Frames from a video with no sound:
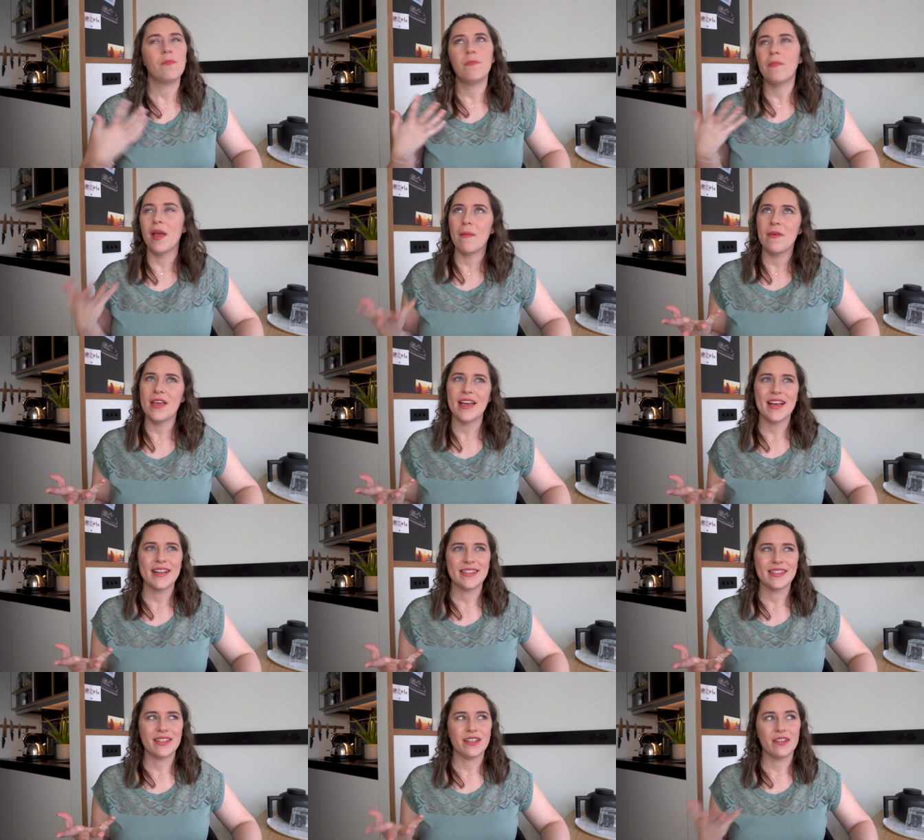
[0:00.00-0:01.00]
Maybe
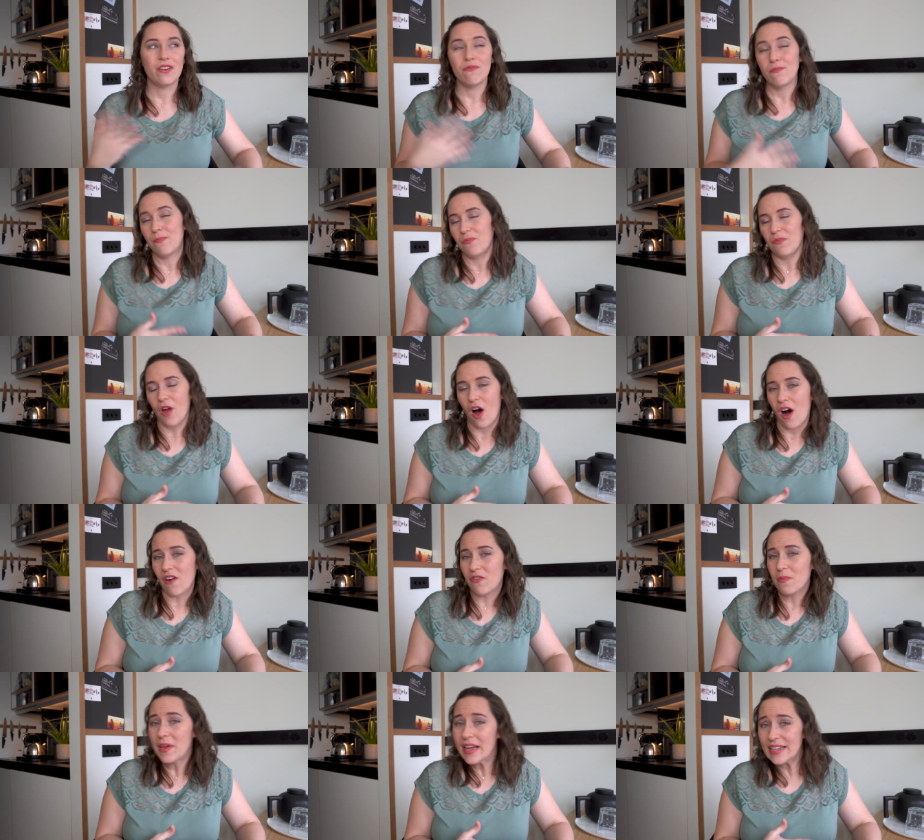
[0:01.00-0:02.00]
it's an
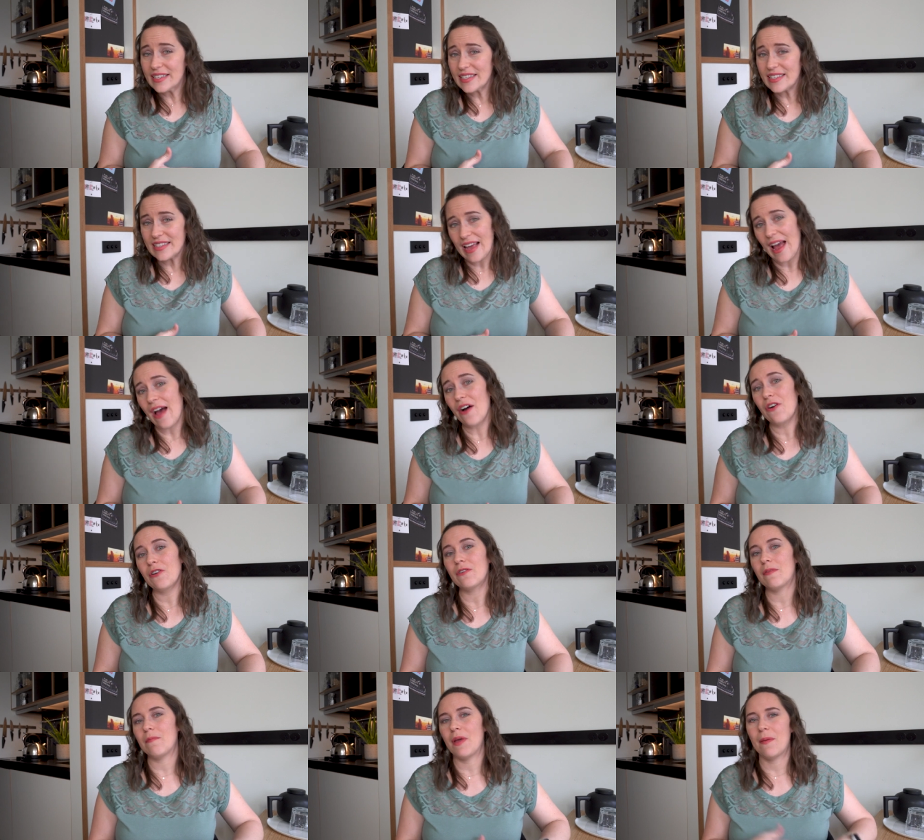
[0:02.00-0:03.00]
off-peak
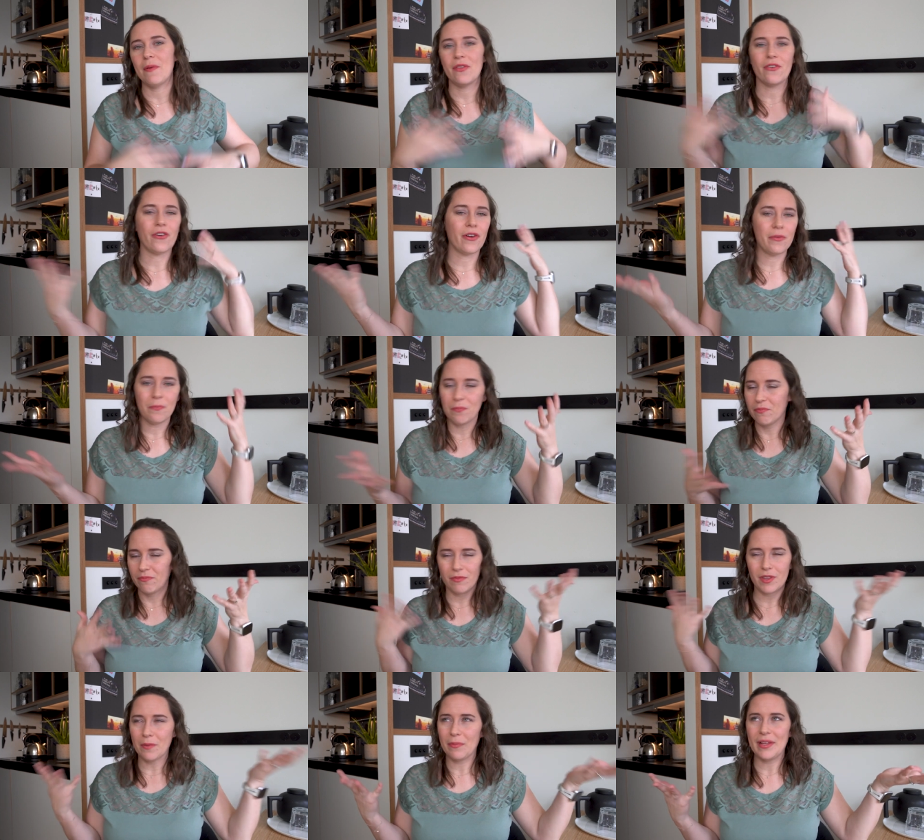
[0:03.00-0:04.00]
discount, maybe they're
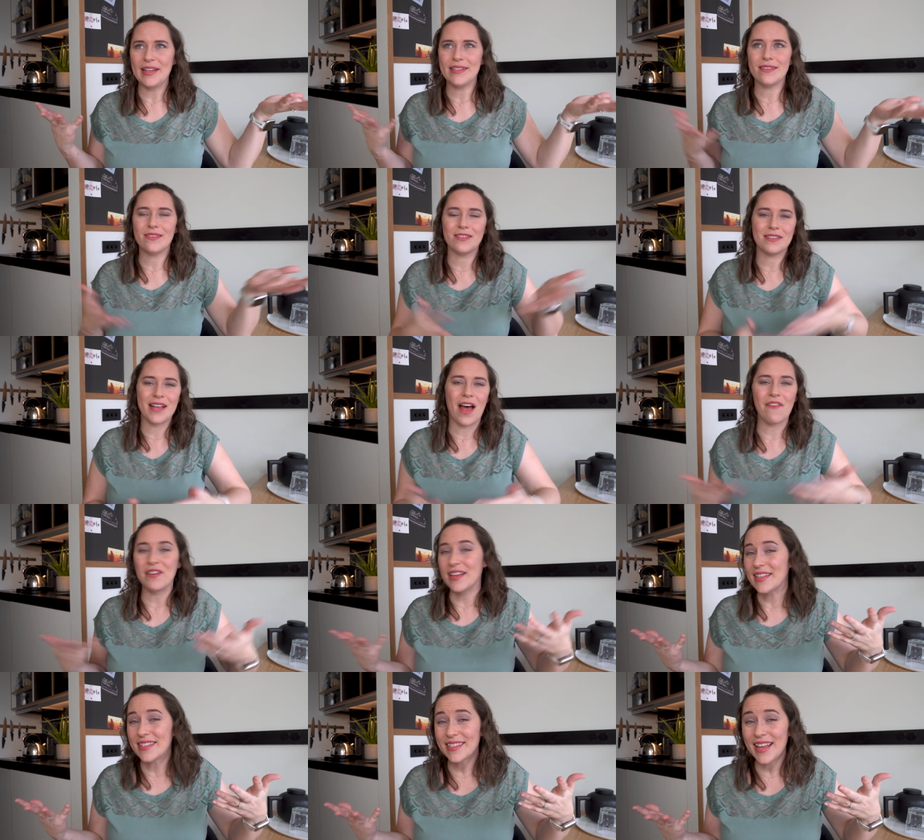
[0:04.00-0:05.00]
the place is just
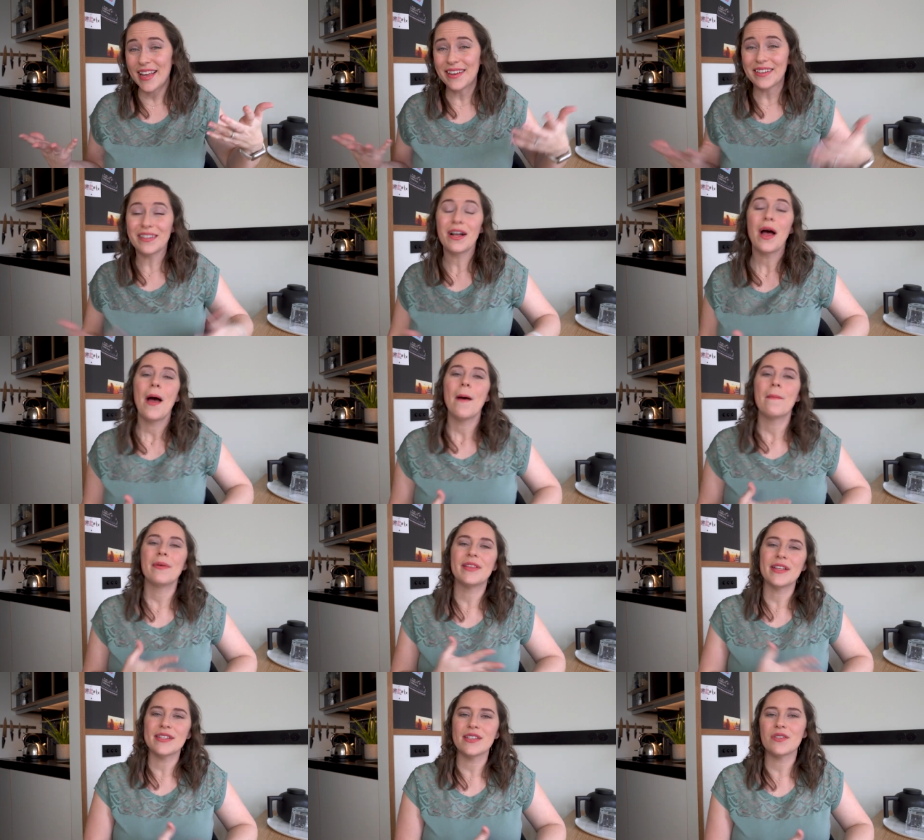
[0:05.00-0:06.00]
having a sale,
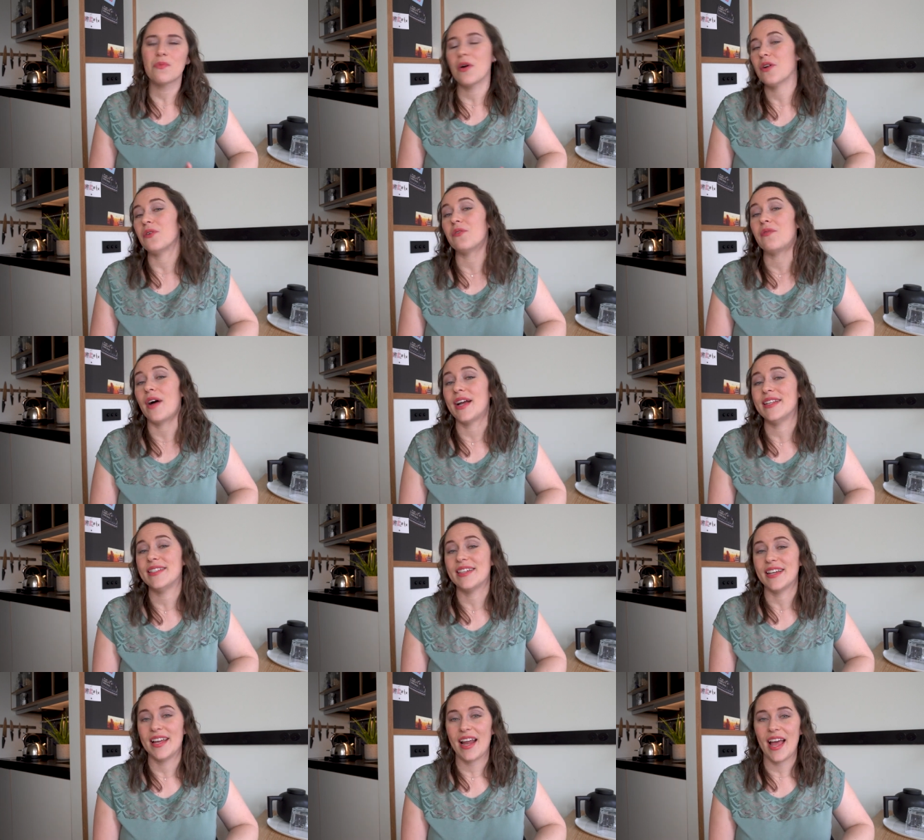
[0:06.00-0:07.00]
but this is where you'll
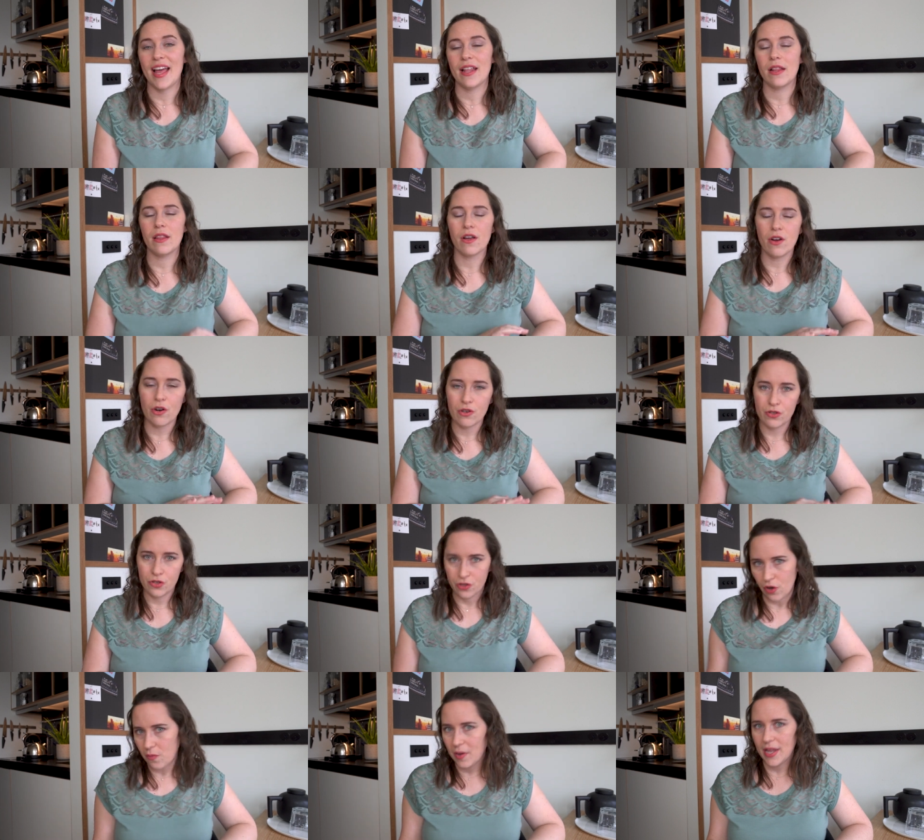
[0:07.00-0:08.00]
find it. And there are
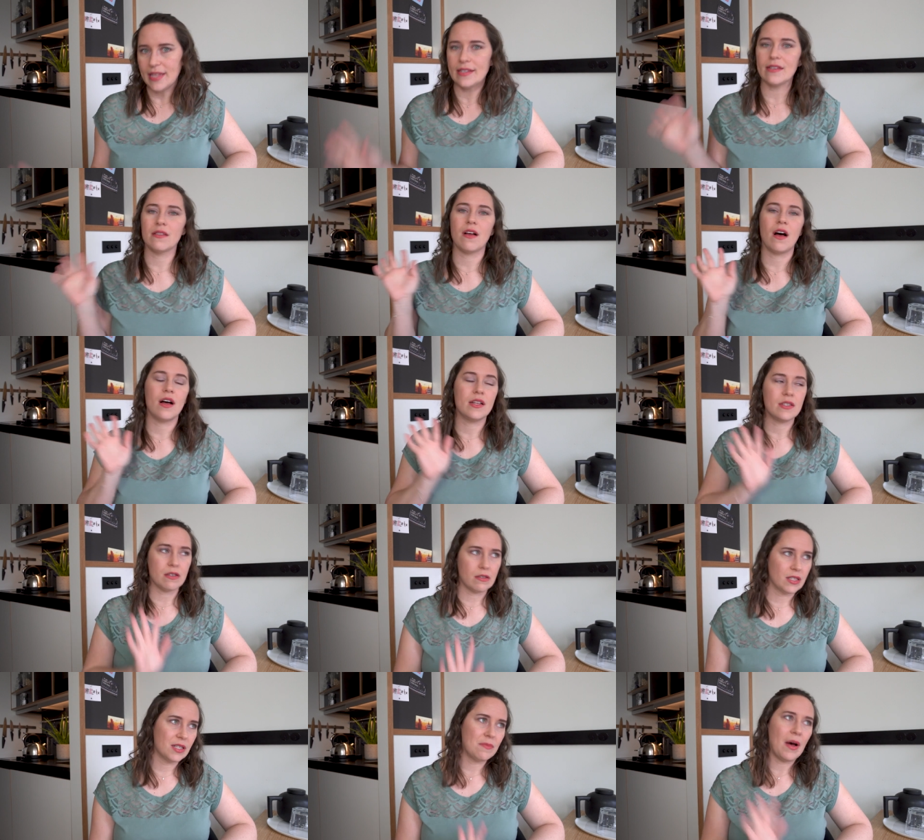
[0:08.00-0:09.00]
so many salons
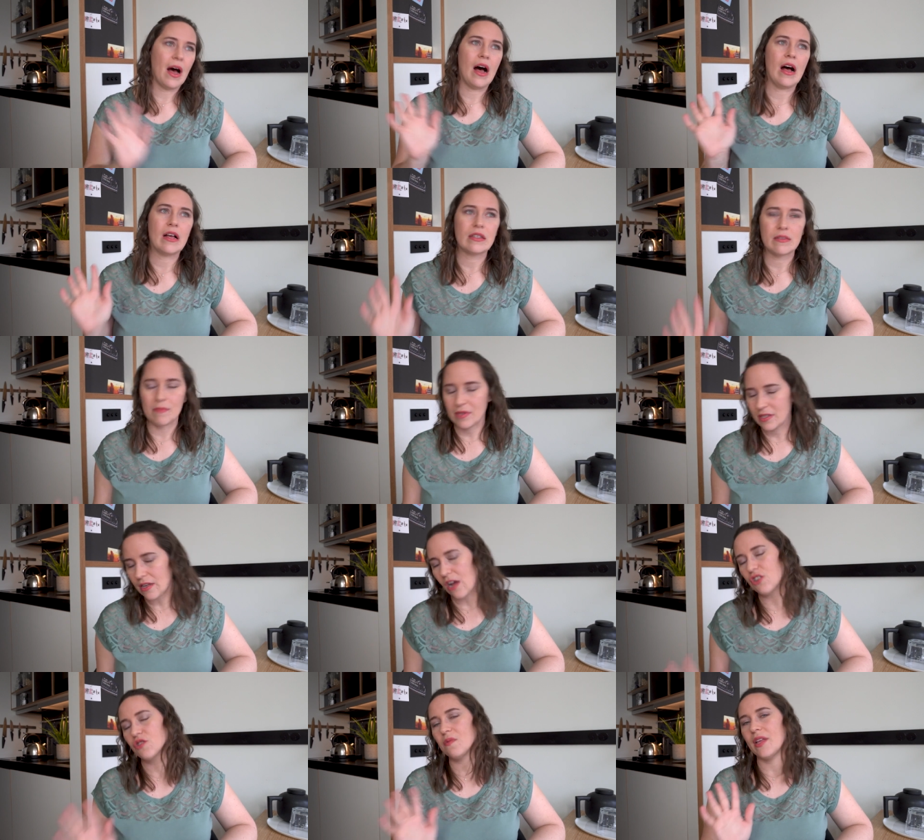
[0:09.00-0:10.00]
and spas,
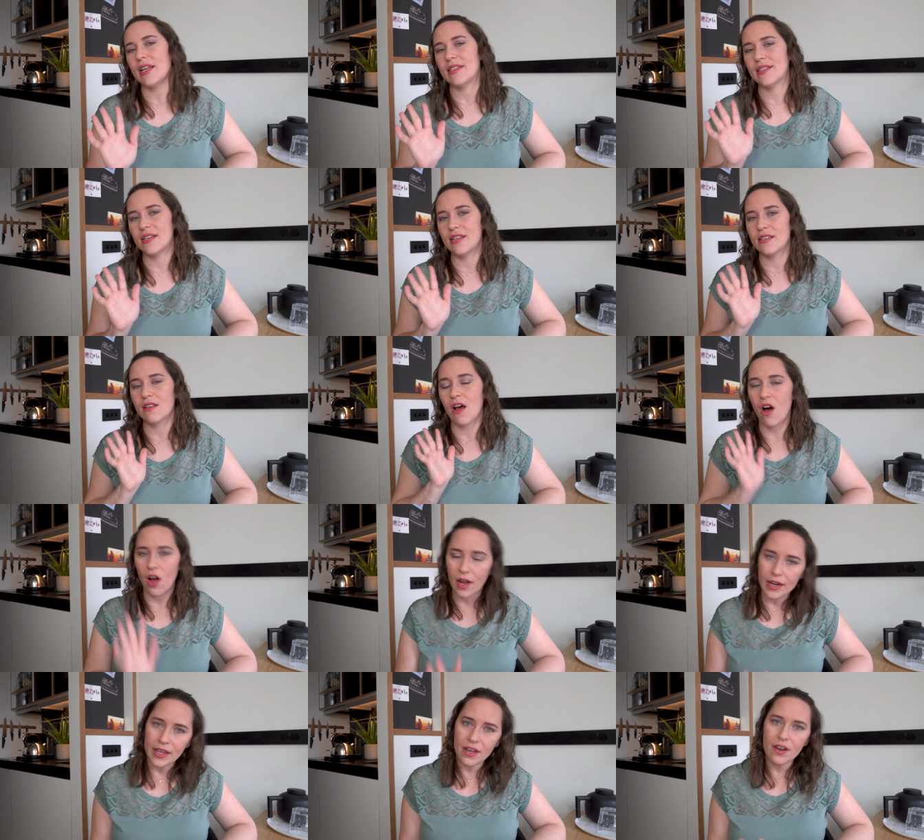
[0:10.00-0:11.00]
massage places
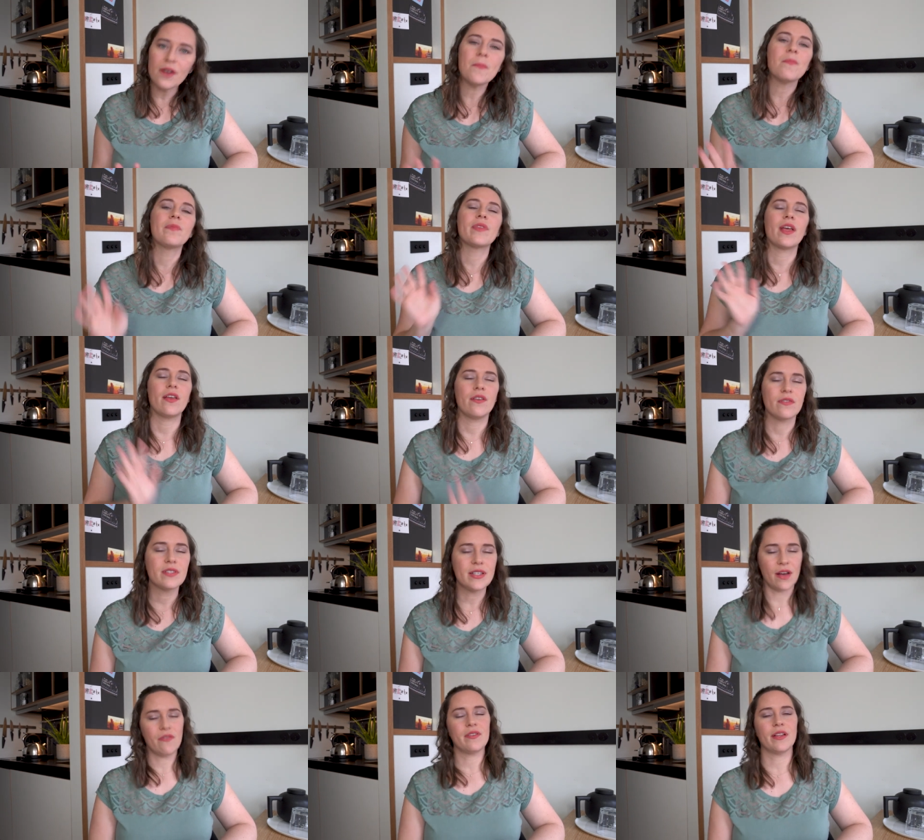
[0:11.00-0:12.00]
on here that
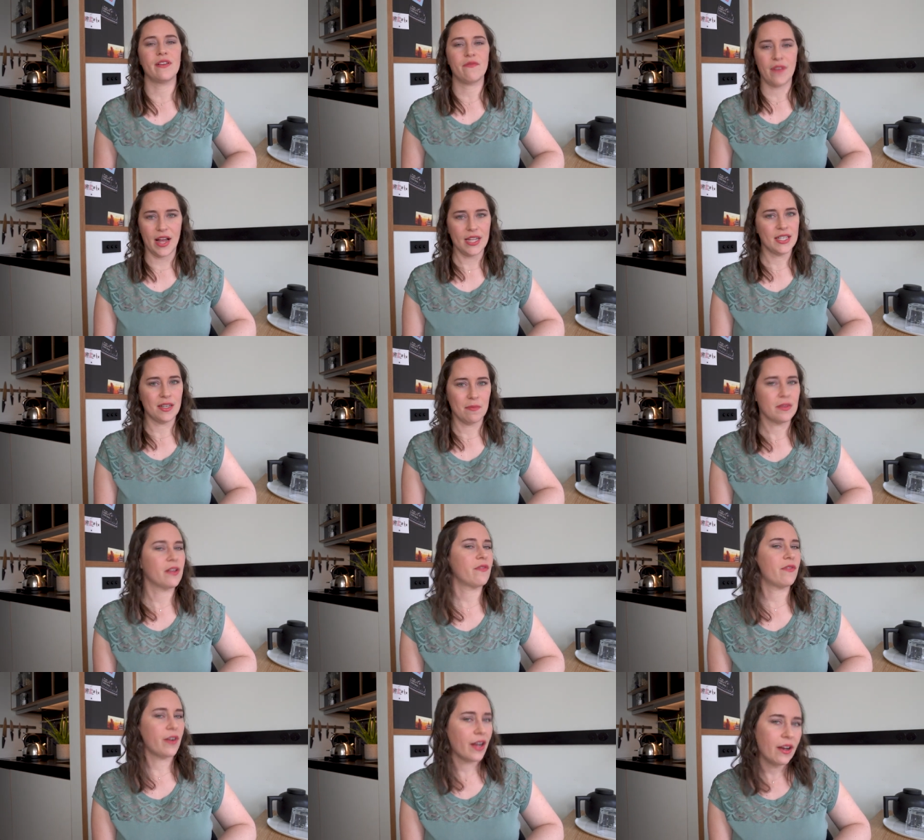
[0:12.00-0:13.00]
you'll definitely find
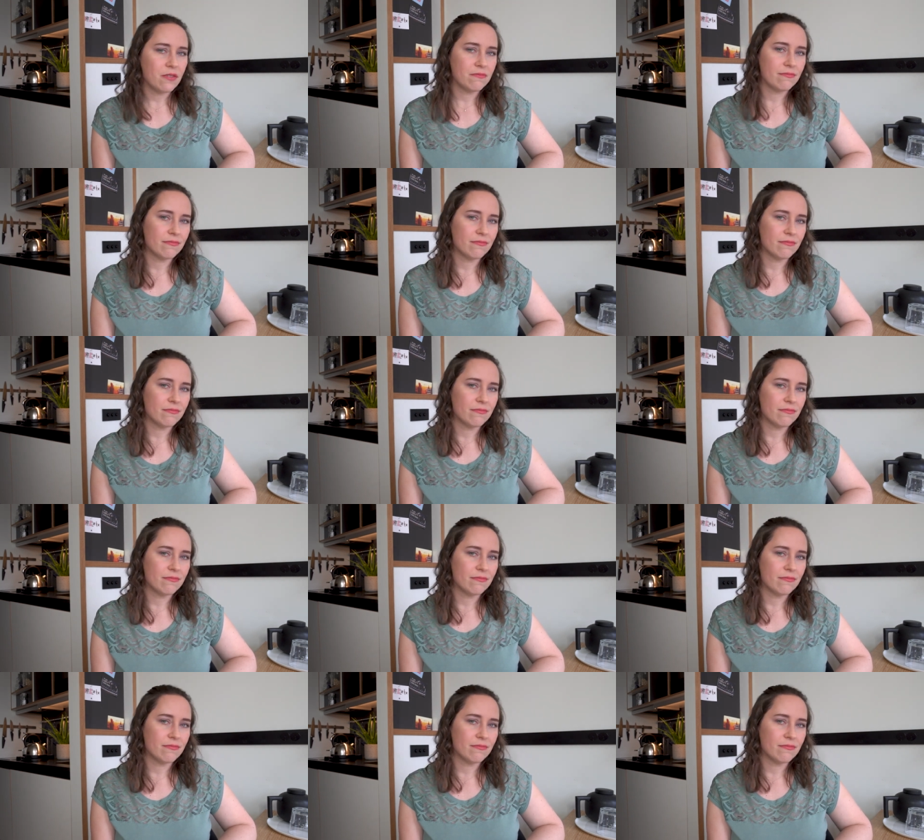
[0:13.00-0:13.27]
something for you.